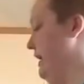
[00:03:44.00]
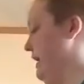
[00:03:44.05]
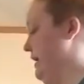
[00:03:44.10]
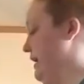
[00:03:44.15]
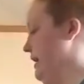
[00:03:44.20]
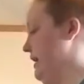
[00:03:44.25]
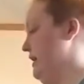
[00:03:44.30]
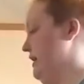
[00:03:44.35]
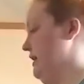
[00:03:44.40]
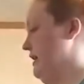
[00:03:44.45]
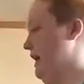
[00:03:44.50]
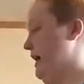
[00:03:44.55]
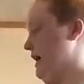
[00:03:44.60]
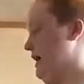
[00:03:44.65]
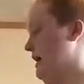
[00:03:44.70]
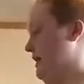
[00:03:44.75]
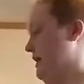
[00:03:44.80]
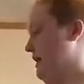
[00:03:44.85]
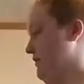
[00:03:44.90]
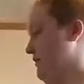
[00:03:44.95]
and I
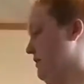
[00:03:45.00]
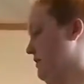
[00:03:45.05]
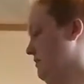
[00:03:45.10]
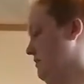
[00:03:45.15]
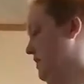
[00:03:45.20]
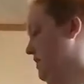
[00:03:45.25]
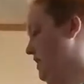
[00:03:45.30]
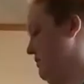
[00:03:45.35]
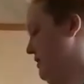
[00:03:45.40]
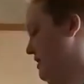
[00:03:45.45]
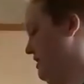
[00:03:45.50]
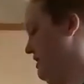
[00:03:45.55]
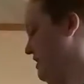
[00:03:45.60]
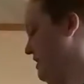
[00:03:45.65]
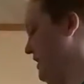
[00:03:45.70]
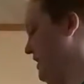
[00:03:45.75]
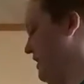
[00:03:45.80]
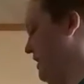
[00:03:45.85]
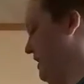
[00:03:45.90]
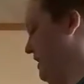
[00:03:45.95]
give them to them as
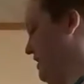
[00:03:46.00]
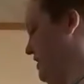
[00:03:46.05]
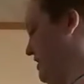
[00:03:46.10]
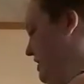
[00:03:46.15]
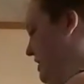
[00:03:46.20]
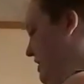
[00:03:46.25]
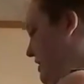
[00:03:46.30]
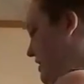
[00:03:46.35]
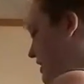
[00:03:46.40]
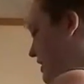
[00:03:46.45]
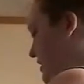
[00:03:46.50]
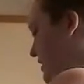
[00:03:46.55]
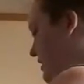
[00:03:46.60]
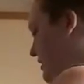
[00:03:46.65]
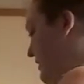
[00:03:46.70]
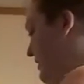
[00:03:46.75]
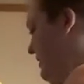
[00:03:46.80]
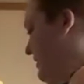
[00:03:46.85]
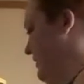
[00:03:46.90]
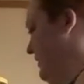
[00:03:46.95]
Snuggies.
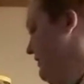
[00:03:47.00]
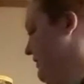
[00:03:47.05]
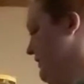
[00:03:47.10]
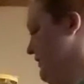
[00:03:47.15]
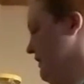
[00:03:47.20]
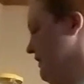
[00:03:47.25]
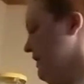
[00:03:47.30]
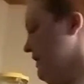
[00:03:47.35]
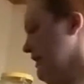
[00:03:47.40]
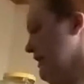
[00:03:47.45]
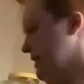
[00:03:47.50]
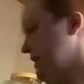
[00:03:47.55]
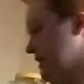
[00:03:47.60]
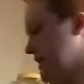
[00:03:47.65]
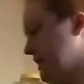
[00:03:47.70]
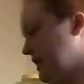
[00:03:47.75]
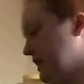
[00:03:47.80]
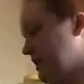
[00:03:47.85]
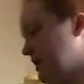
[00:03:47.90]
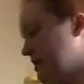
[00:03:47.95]
And
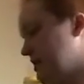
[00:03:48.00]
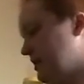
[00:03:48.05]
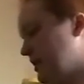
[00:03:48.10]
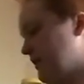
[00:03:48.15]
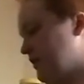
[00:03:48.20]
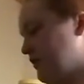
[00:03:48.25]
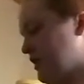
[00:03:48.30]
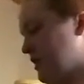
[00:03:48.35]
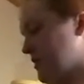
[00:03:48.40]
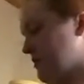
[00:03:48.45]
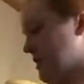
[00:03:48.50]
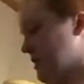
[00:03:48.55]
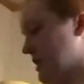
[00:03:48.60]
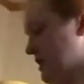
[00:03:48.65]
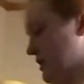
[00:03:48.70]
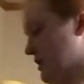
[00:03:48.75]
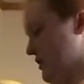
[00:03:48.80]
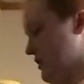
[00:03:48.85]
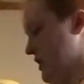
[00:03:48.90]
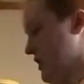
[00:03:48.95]
they stuff them in their